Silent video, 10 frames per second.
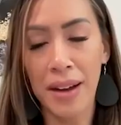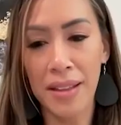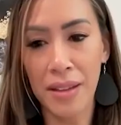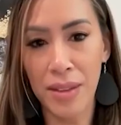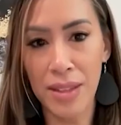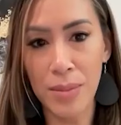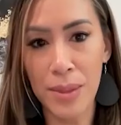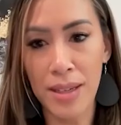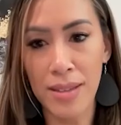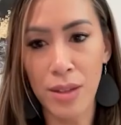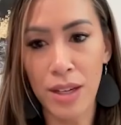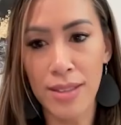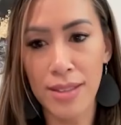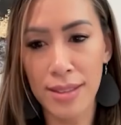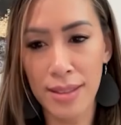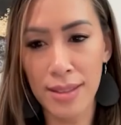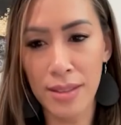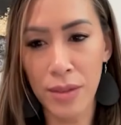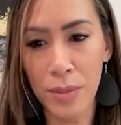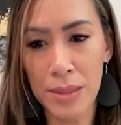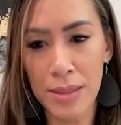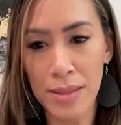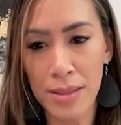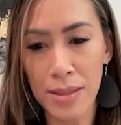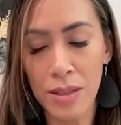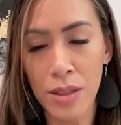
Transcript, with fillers: I love this because you had six different businesses.